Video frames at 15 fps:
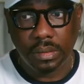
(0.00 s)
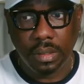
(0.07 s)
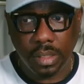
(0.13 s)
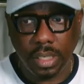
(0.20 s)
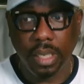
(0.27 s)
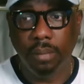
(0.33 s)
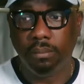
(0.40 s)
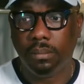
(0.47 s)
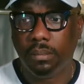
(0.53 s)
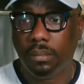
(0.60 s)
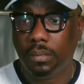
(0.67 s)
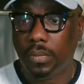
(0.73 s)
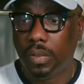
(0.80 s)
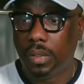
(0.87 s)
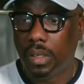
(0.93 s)
Okay?
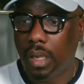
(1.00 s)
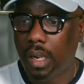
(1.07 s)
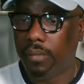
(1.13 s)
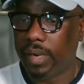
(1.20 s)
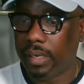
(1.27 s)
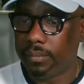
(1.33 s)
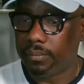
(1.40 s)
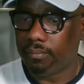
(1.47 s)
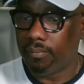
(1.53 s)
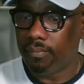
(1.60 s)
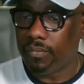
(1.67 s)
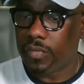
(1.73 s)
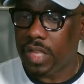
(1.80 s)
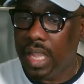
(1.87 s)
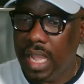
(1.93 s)
All right.
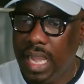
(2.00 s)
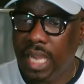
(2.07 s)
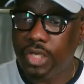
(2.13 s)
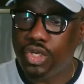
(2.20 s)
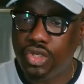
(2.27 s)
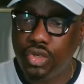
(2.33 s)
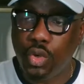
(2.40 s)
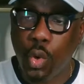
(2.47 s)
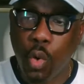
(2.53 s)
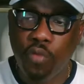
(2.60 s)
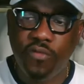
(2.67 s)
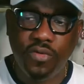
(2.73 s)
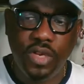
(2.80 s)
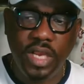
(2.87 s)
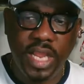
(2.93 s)
How do
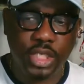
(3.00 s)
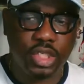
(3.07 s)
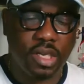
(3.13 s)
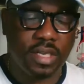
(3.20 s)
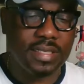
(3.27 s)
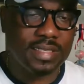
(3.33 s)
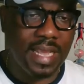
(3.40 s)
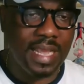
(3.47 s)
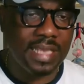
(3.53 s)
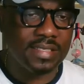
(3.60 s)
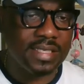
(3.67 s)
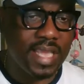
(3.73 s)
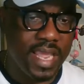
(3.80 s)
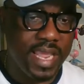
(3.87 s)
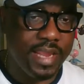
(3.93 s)
ovulation
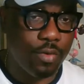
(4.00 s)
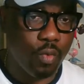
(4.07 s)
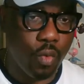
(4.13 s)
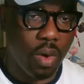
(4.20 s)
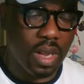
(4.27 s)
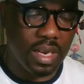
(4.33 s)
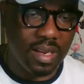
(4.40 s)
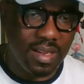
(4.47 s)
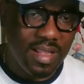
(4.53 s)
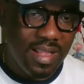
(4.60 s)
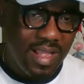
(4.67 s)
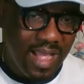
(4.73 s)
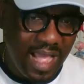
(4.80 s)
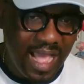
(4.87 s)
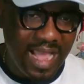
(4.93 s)
test kit work?
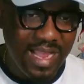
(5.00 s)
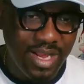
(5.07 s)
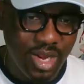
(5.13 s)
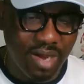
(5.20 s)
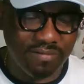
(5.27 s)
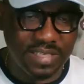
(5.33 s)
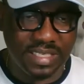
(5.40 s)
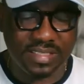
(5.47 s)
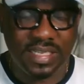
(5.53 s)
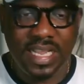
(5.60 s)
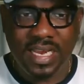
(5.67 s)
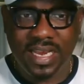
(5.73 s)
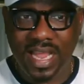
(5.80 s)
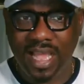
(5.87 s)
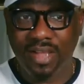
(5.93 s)
I love this.
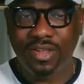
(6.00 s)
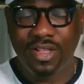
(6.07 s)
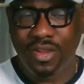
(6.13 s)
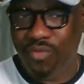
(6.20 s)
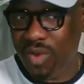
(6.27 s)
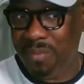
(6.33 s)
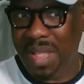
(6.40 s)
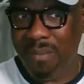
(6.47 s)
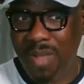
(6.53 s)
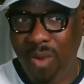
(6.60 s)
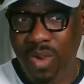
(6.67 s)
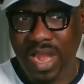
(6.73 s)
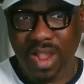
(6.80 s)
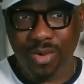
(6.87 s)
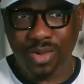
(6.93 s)
Now, remember
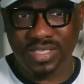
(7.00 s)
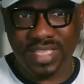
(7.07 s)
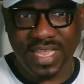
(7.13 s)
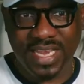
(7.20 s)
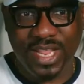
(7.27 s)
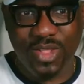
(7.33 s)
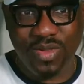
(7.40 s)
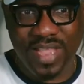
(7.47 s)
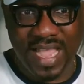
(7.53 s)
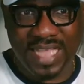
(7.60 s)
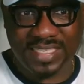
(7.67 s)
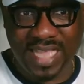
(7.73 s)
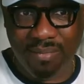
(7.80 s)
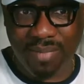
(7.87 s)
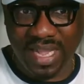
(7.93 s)
when I was telling you guys
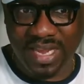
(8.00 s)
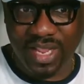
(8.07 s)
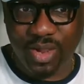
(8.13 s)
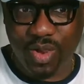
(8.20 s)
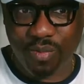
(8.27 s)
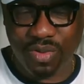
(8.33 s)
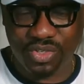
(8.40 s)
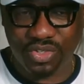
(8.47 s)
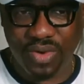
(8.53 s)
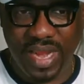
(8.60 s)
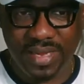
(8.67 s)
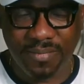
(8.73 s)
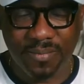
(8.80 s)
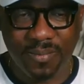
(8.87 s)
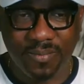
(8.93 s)
about the hormones,
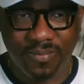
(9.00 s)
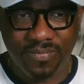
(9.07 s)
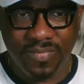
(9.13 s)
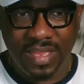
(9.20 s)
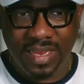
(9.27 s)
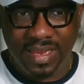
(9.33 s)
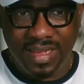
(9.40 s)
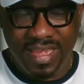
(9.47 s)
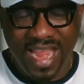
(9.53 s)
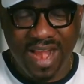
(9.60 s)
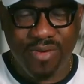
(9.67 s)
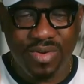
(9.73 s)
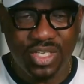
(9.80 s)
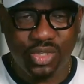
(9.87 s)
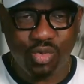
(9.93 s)
right?
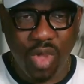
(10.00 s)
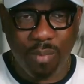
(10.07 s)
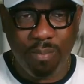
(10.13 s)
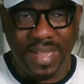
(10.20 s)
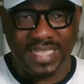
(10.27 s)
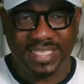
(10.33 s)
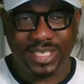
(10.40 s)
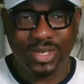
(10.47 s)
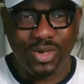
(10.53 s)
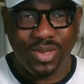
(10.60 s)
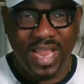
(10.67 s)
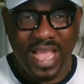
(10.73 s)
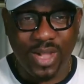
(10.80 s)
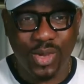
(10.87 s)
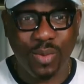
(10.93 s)
There is one
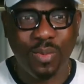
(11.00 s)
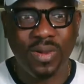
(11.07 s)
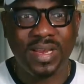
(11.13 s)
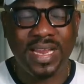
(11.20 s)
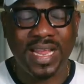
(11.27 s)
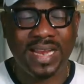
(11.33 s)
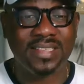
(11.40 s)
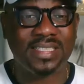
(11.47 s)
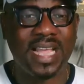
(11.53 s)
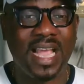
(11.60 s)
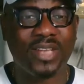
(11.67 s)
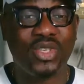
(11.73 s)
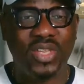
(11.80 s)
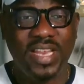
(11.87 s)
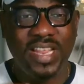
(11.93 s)
particular hormone that is
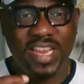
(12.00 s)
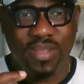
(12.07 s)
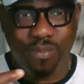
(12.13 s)
actually the